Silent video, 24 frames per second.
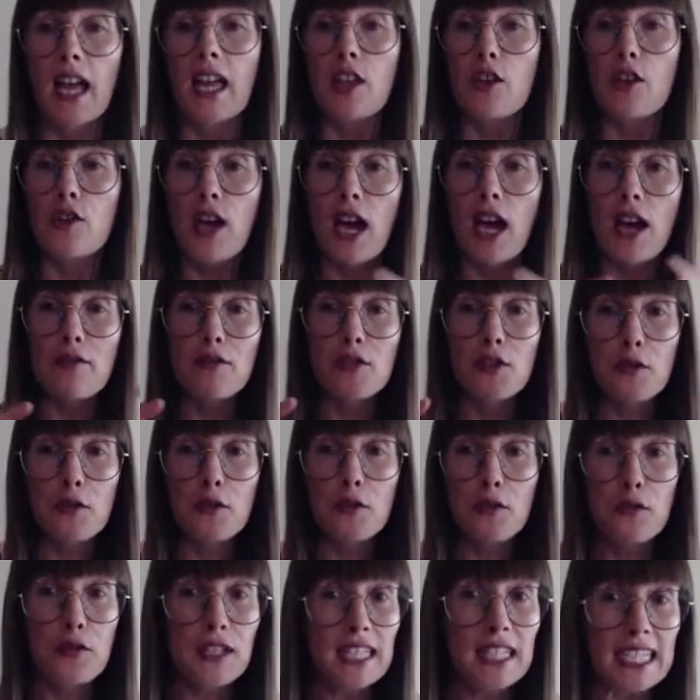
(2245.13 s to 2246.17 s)
You have to
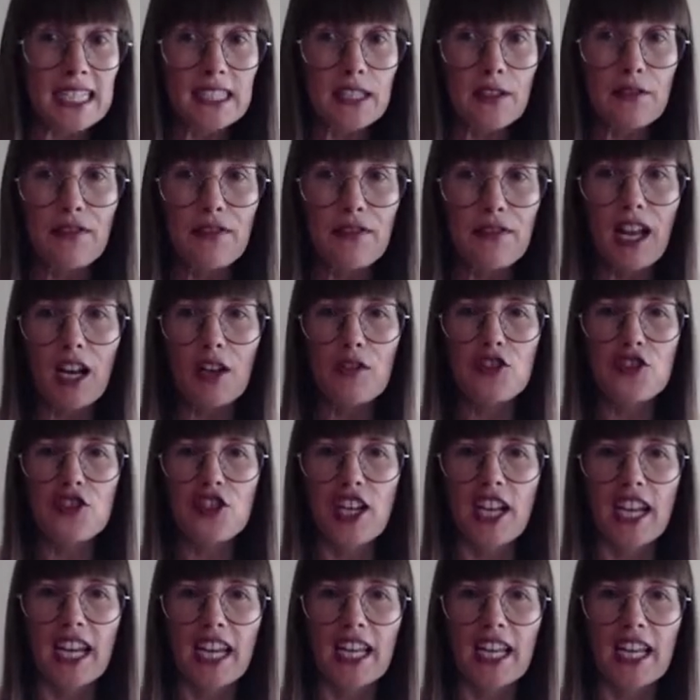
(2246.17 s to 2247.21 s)
fill in the value
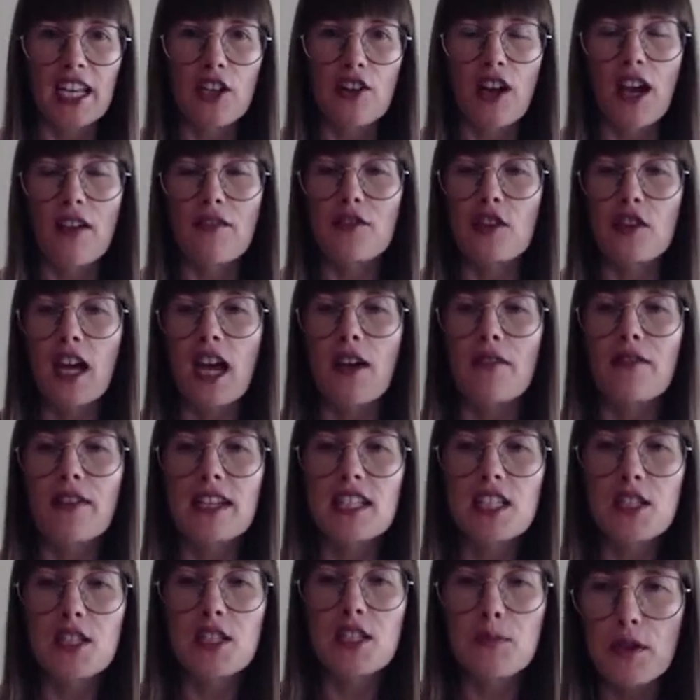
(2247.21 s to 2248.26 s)
chain, you have to have
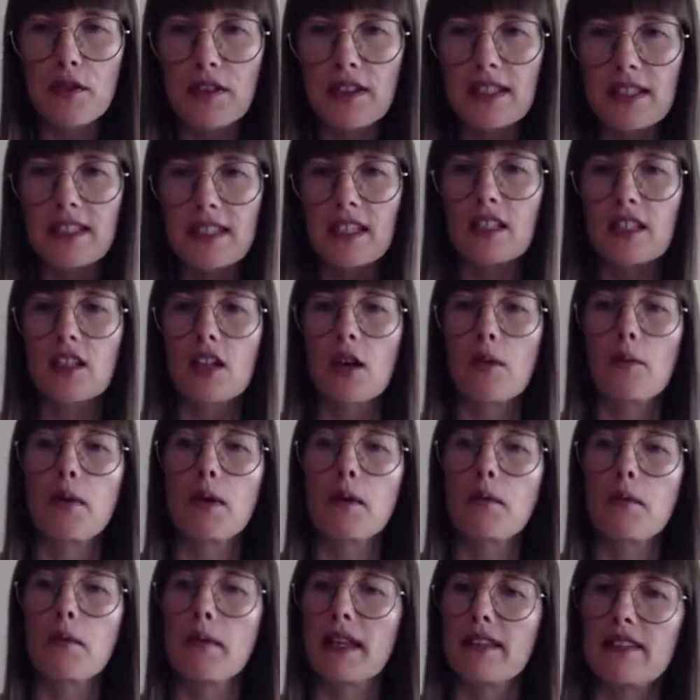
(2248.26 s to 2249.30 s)
experience and
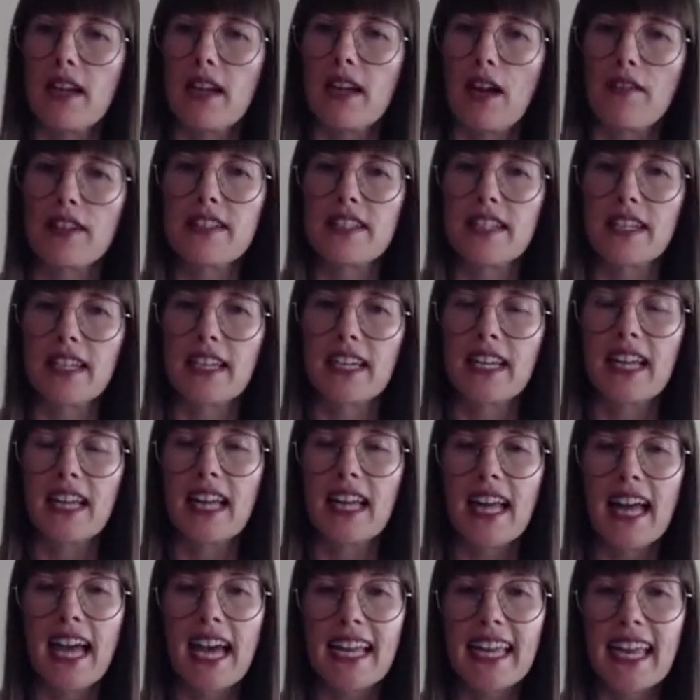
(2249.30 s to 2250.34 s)
complementarity.
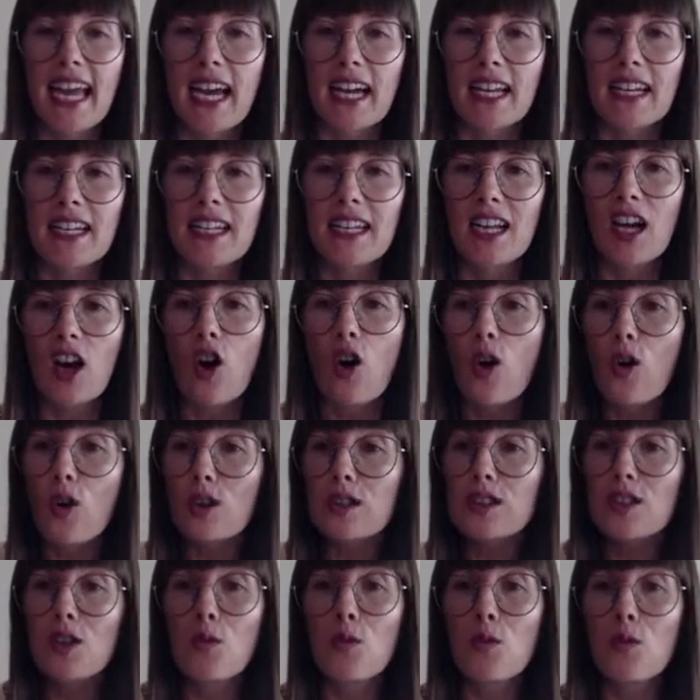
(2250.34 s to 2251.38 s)
Again,
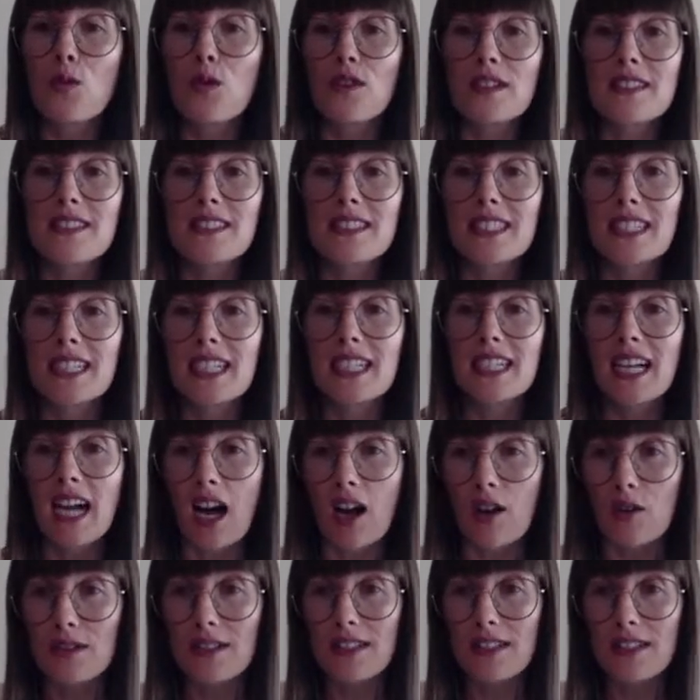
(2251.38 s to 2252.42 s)
all the word
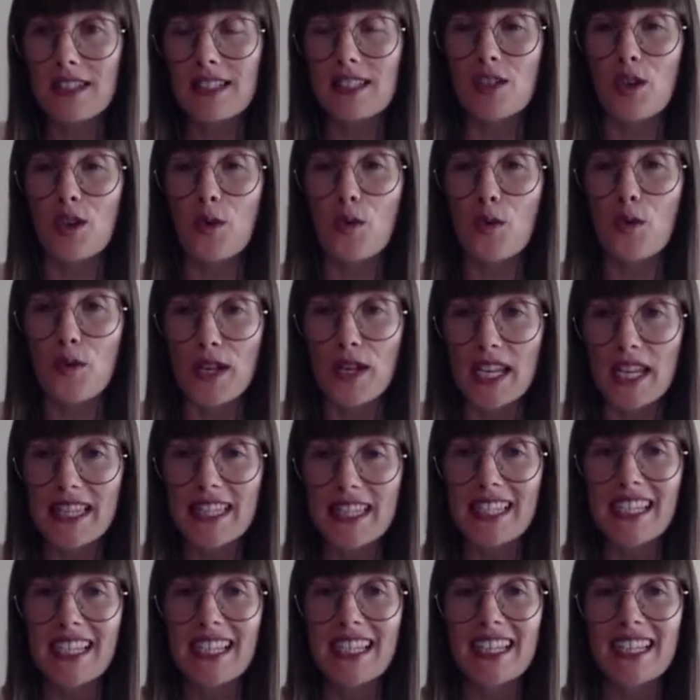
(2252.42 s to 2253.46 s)
counts, so
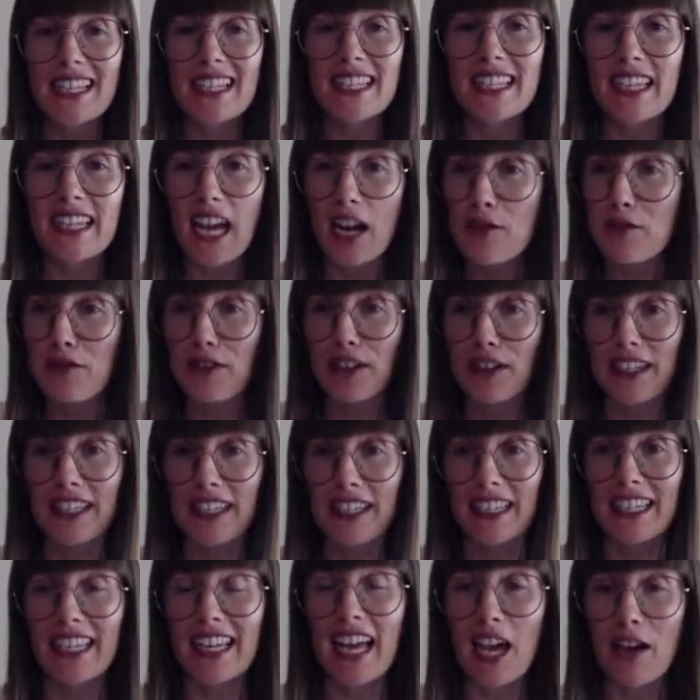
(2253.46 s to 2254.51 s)
read
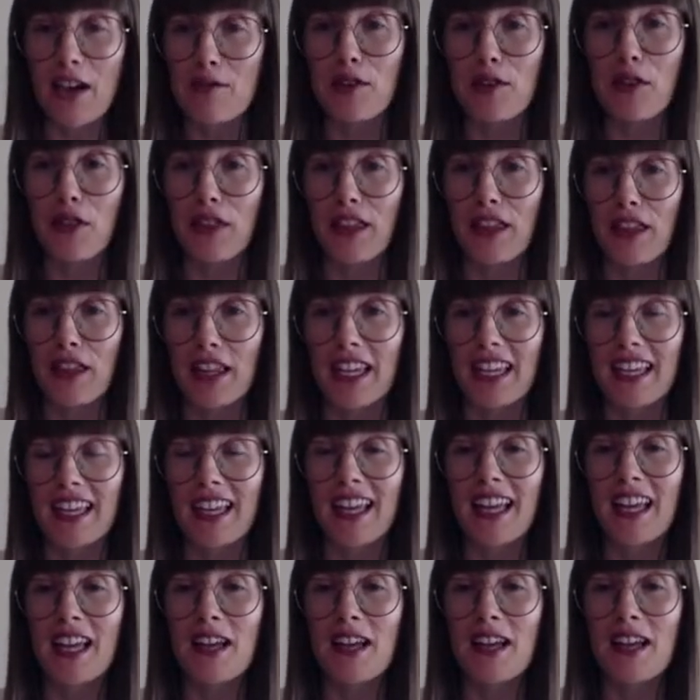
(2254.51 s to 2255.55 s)
carefully everything.
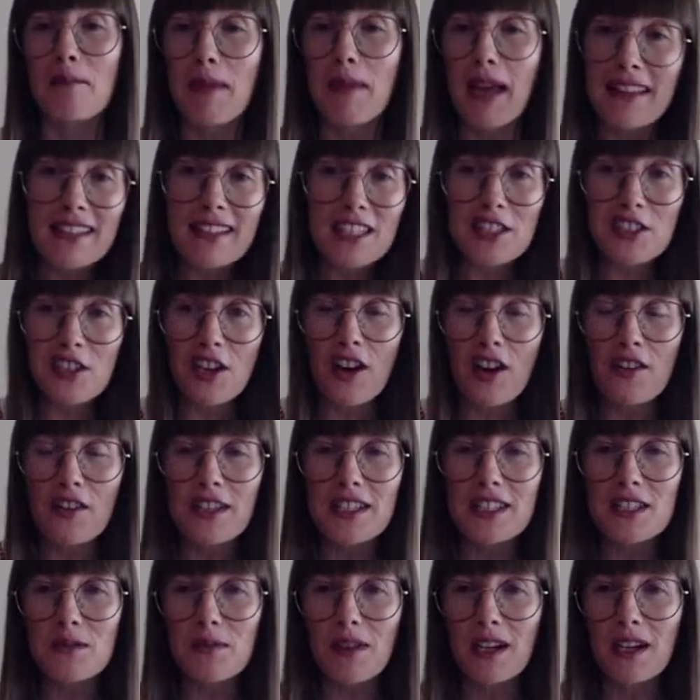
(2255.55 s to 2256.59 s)

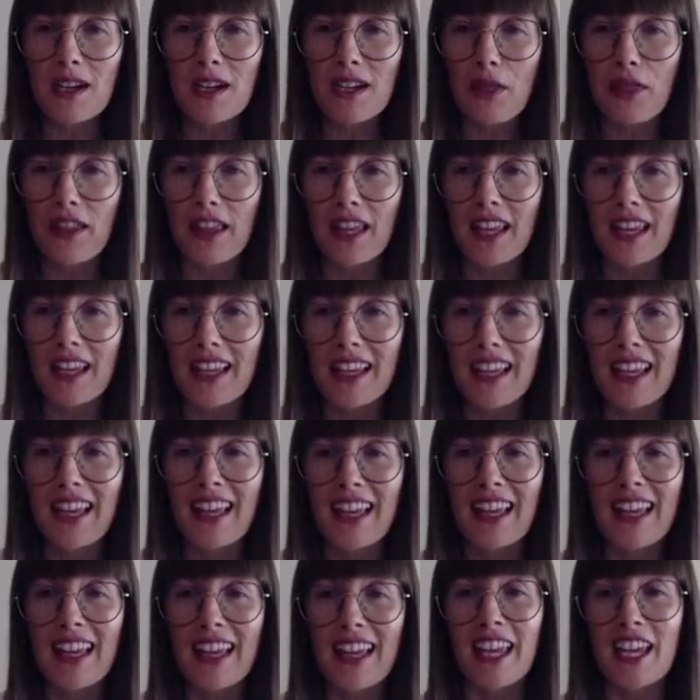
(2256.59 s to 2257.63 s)
Mandatory is one thing,
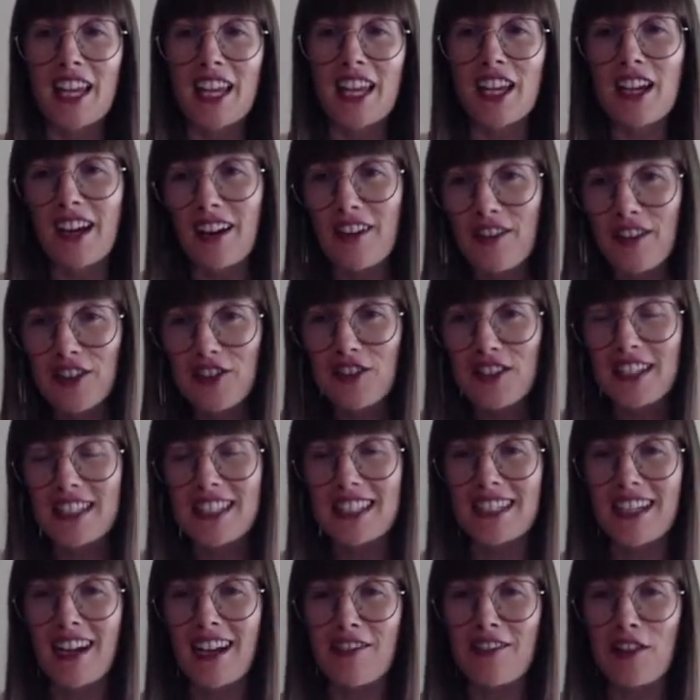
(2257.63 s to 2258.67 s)
encourage
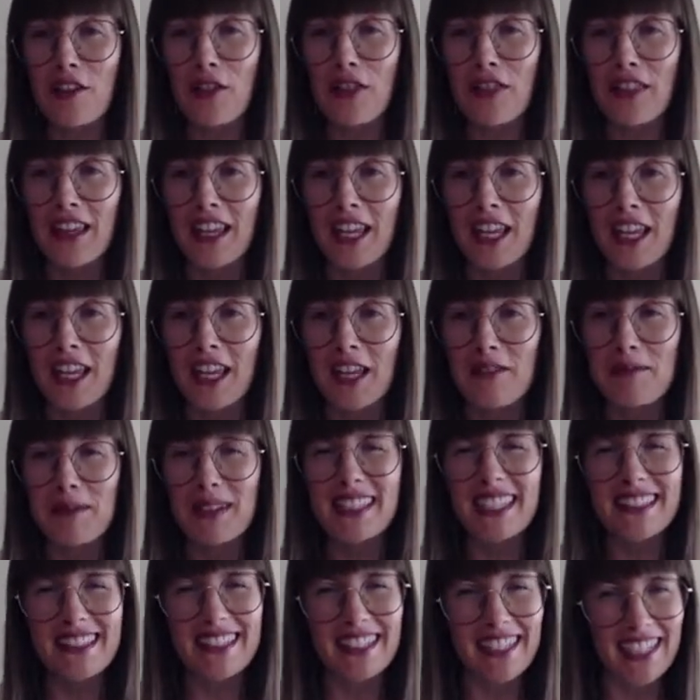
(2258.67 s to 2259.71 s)
is another thing, but
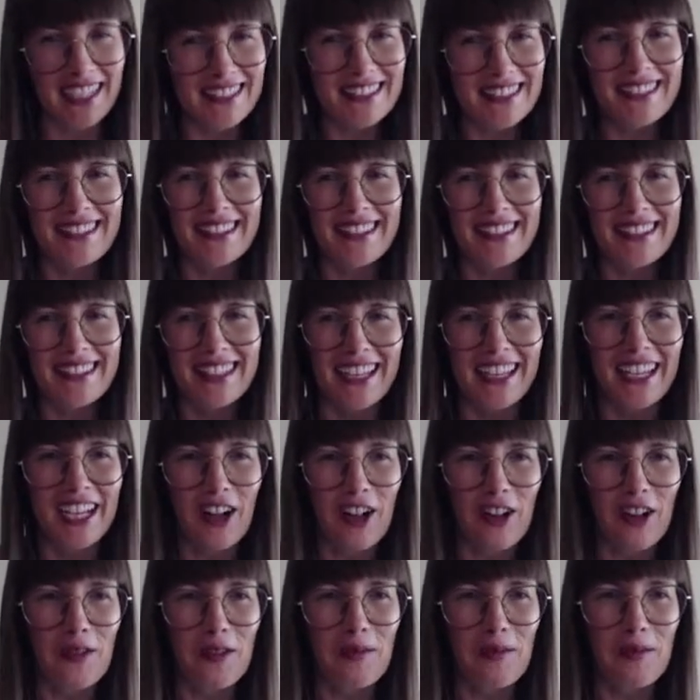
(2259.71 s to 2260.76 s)
at the end of the day,
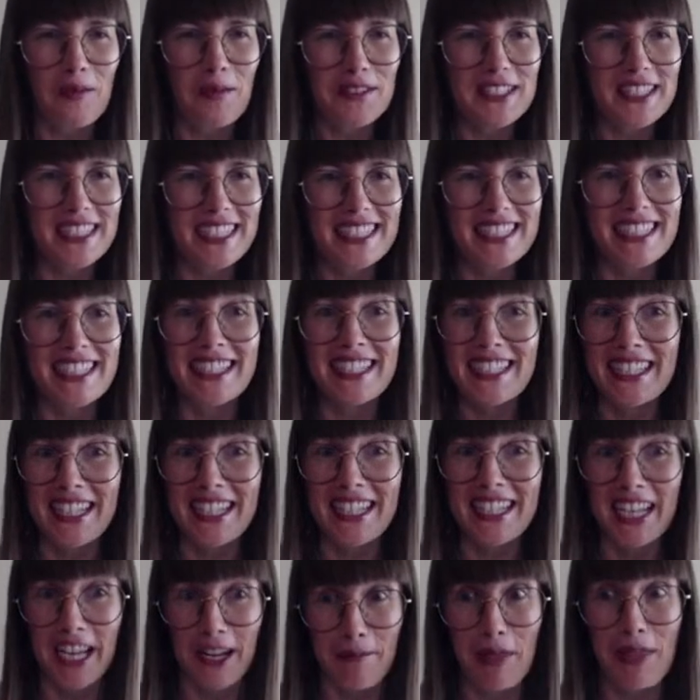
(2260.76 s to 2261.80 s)
almost is the
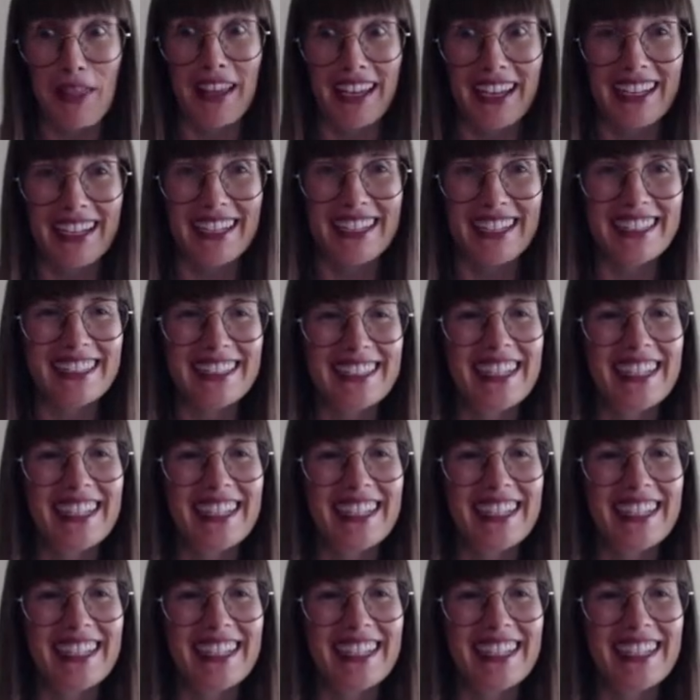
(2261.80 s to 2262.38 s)
same thing.